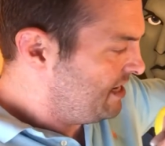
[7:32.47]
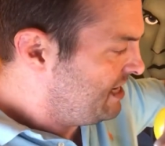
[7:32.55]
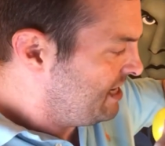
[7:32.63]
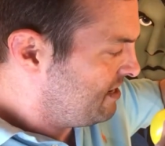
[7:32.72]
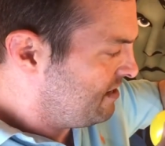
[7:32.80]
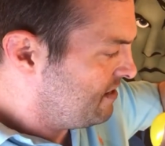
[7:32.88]

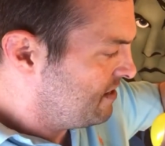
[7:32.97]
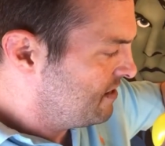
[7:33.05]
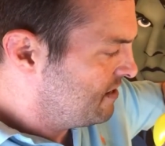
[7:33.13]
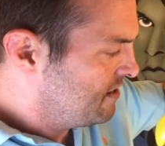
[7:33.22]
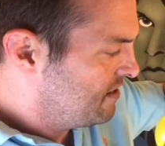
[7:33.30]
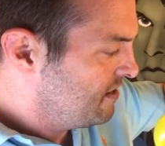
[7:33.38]
here
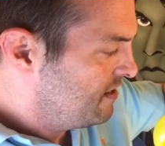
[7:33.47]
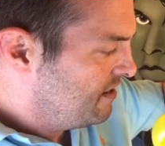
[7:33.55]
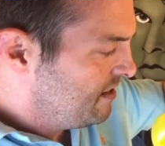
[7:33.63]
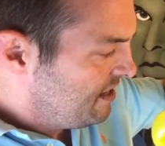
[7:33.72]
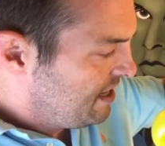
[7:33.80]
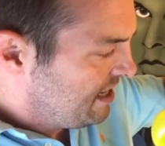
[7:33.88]

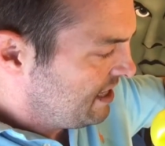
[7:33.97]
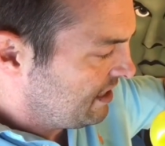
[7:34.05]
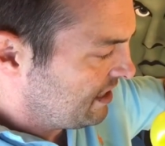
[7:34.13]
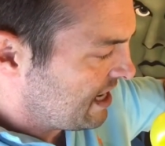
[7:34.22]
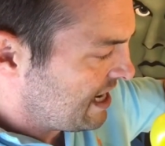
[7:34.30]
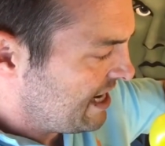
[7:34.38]
and a
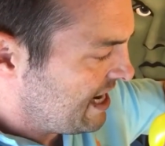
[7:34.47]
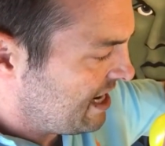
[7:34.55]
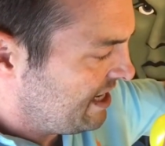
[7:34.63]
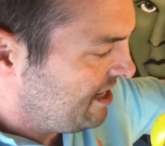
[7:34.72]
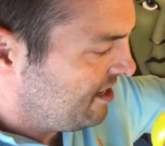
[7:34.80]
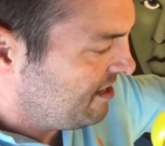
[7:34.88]
line
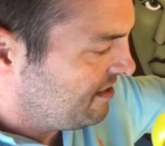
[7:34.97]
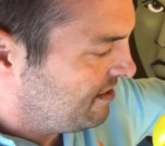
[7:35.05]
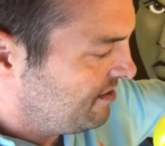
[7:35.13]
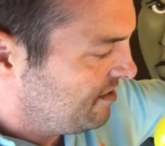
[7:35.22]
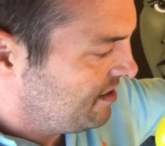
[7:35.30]
out here.